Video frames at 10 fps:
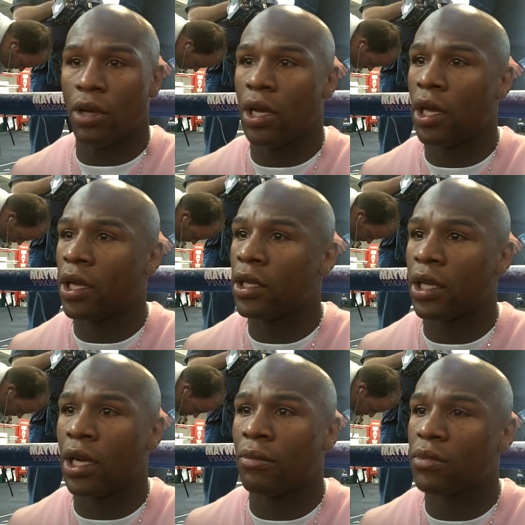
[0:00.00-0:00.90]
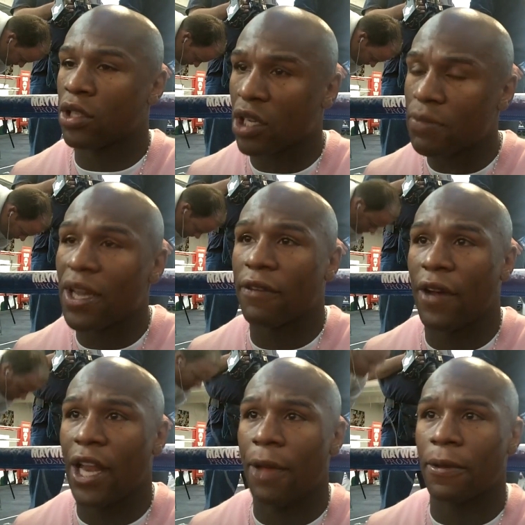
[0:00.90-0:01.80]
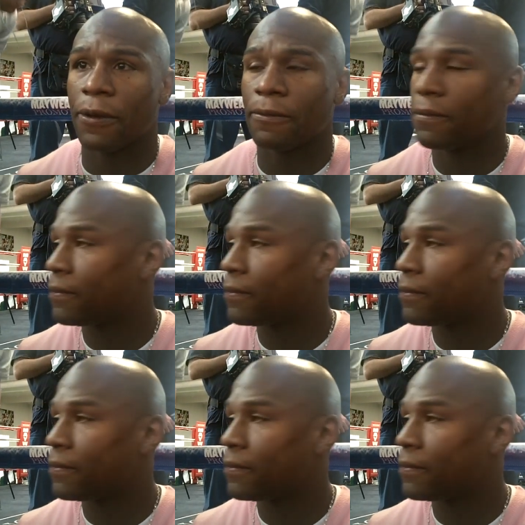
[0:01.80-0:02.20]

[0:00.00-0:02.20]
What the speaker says: And so let's make the fight happen.